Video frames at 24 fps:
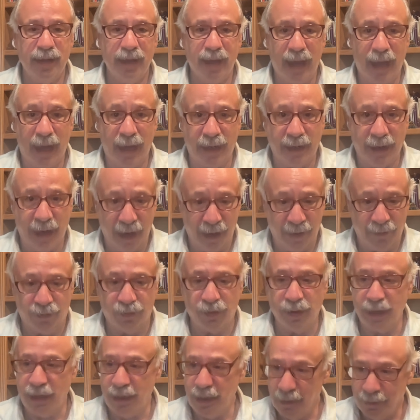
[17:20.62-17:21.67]
at
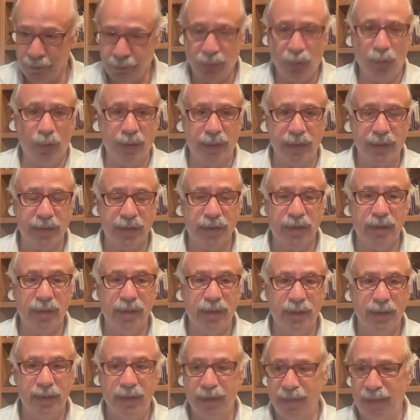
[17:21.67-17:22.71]
every point.
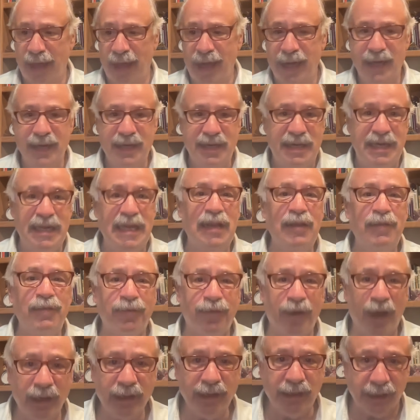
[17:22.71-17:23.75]
They
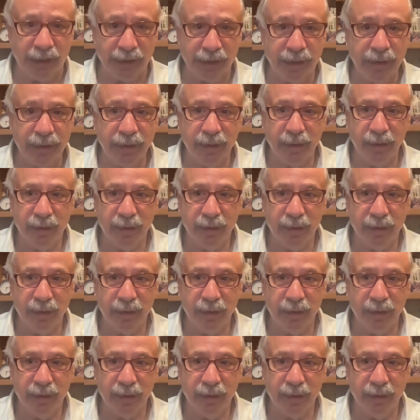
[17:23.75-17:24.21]
defunded